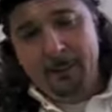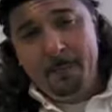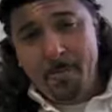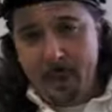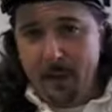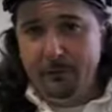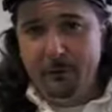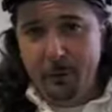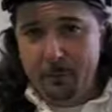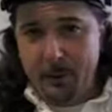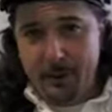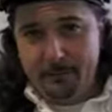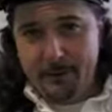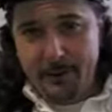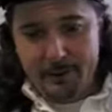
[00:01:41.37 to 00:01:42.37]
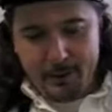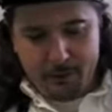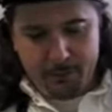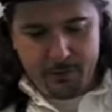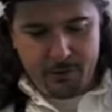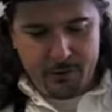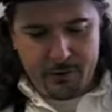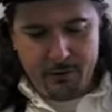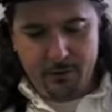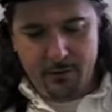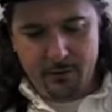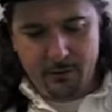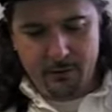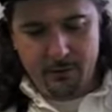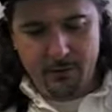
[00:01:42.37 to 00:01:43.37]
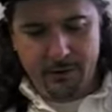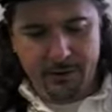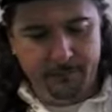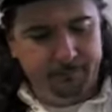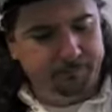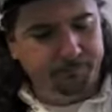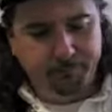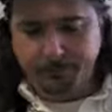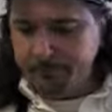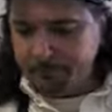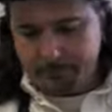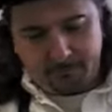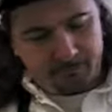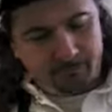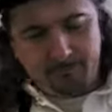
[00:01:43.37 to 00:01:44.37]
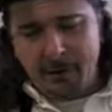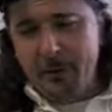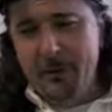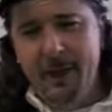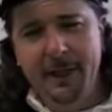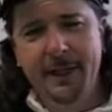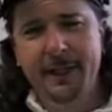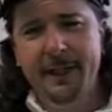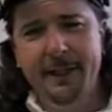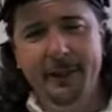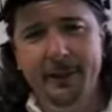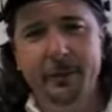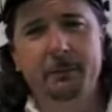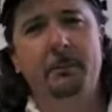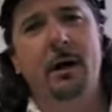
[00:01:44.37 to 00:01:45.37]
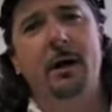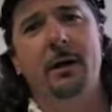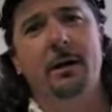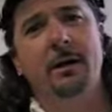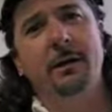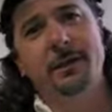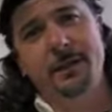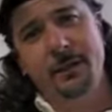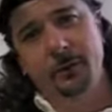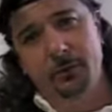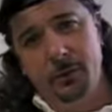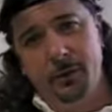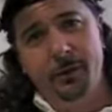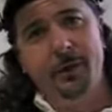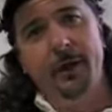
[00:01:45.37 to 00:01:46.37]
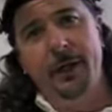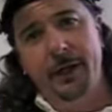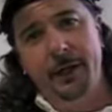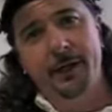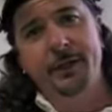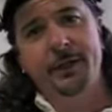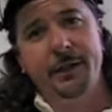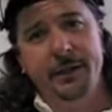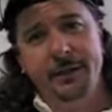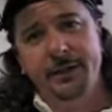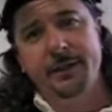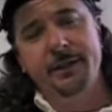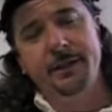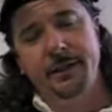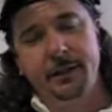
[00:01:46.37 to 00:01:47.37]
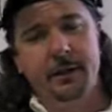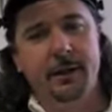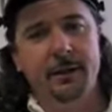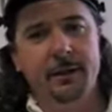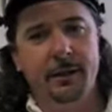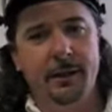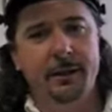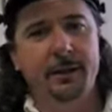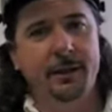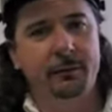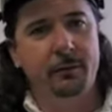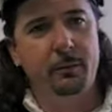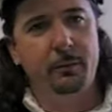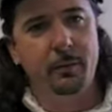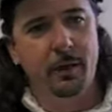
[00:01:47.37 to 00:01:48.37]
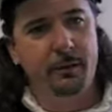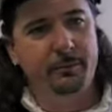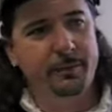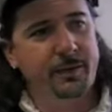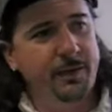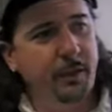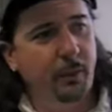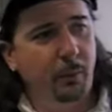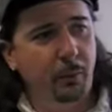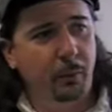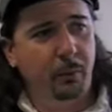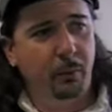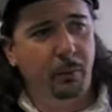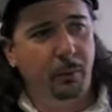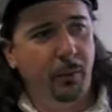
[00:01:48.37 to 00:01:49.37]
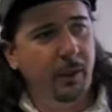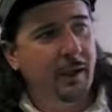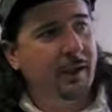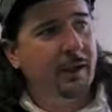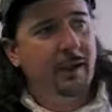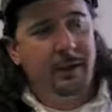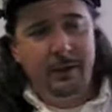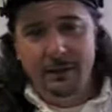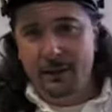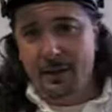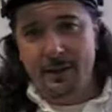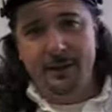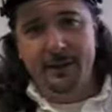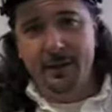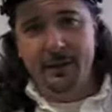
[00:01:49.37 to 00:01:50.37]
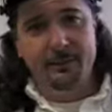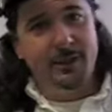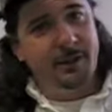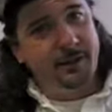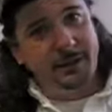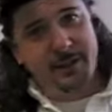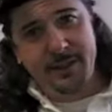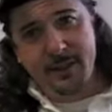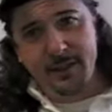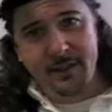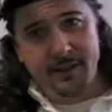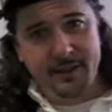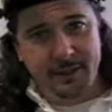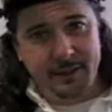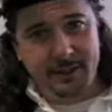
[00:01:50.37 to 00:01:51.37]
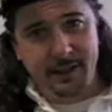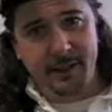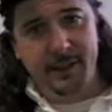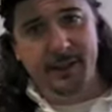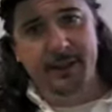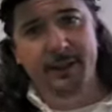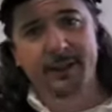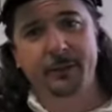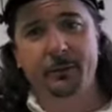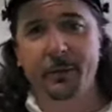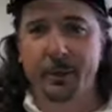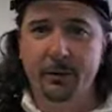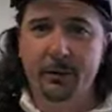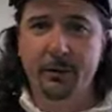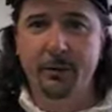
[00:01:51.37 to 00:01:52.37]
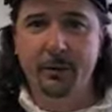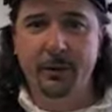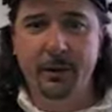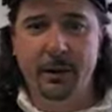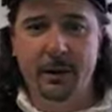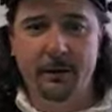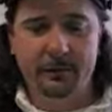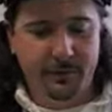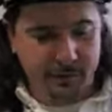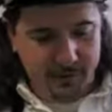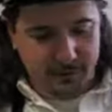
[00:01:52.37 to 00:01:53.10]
and then if you pop this open too early, you're not going to get a good model. It's going to roll your edges. It's going to cause lots of different problems. So a lot of times I just set these aside, and then when they're cooled off,